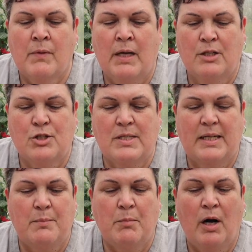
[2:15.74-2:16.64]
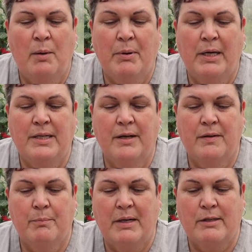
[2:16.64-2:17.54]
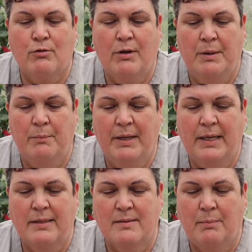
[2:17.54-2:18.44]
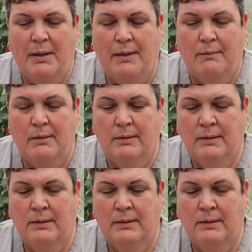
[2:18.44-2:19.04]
and she said in my opinion the best runner beans about.